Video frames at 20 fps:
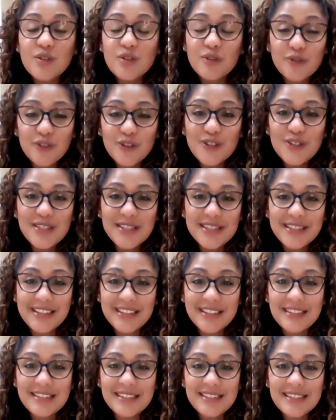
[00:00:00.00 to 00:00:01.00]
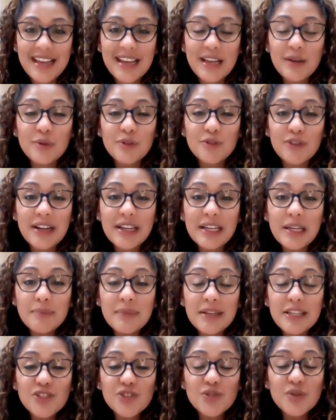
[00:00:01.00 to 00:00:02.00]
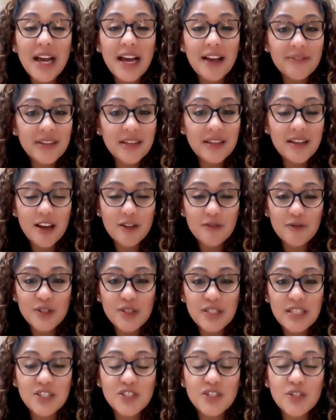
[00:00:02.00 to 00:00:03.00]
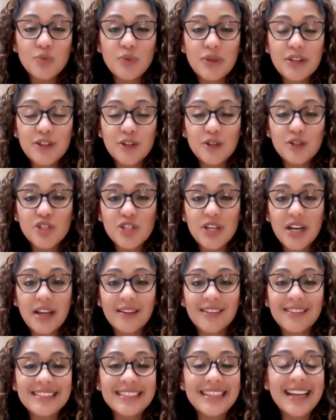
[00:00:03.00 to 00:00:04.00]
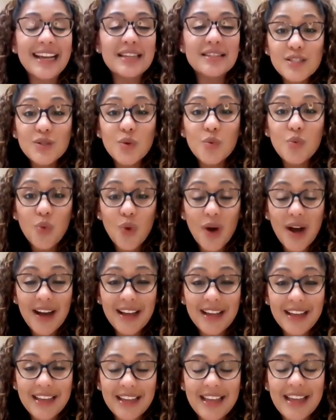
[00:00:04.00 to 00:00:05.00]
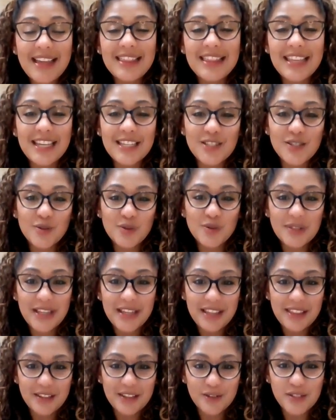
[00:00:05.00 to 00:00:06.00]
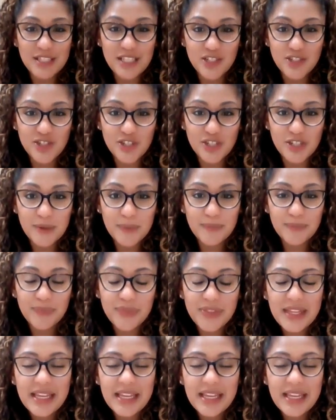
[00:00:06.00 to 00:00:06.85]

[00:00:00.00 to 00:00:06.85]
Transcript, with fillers: So, the first is I would recommend you having conversation with your child as to why they don't like their teacher.